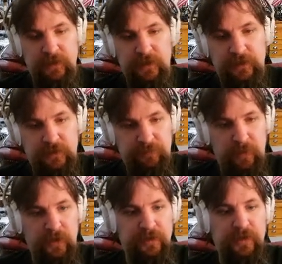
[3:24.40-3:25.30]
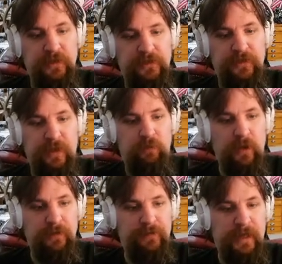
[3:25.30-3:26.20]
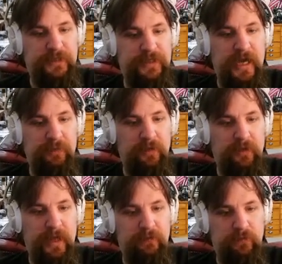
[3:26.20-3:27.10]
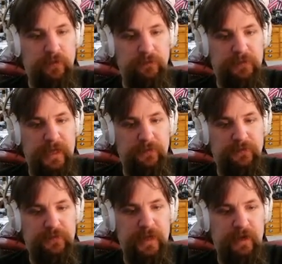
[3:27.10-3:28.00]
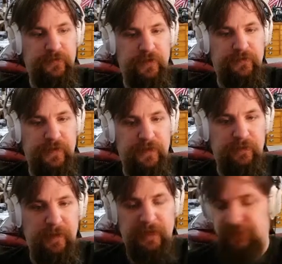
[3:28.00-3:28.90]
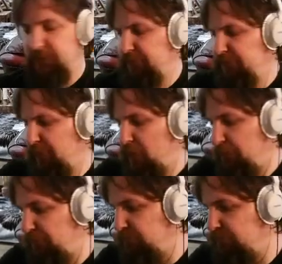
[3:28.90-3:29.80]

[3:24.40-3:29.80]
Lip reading: to put into that one of that chamber-like room downstairs outside of the mansion itself.